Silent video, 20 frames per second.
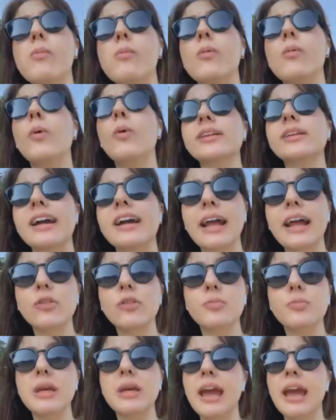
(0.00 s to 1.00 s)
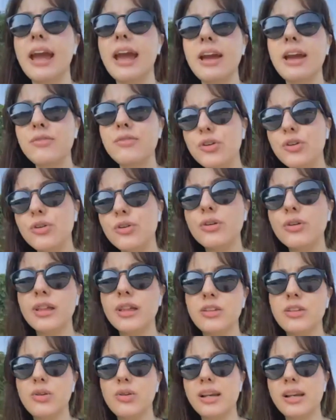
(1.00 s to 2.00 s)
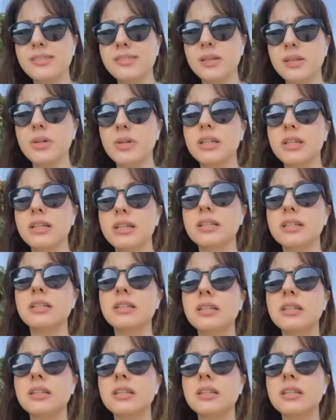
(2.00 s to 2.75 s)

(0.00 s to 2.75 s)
what kind of behavior that you exhibited